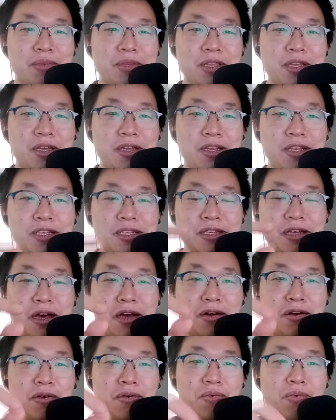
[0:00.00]
and then
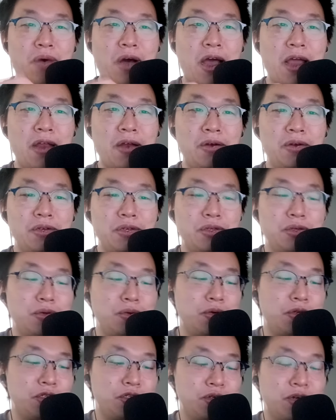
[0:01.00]
solder a wire
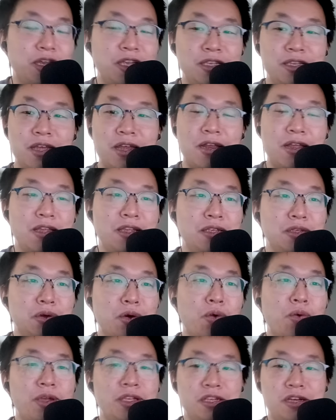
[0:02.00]
to a trace that is
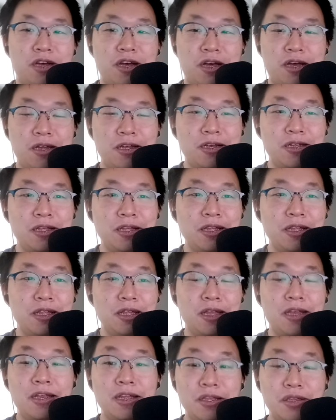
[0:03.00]
always on.
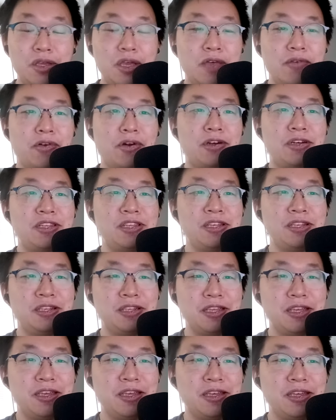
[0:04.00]
And then you have
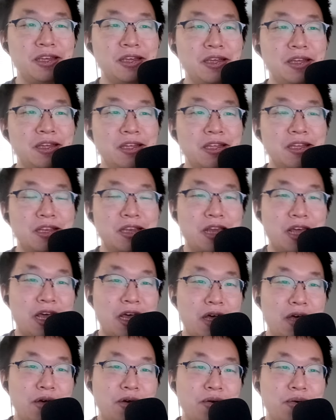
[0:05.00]
RTC.
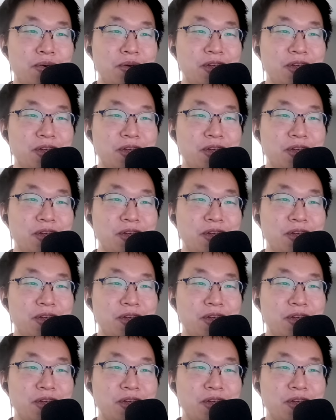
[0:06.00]
Now,